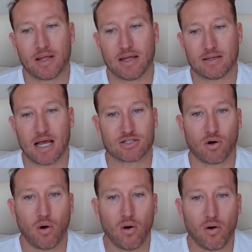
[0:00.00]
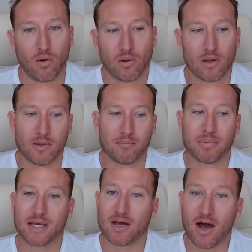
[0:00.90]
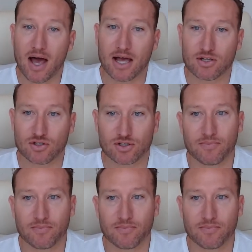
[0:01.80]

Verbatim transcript: as a whole, because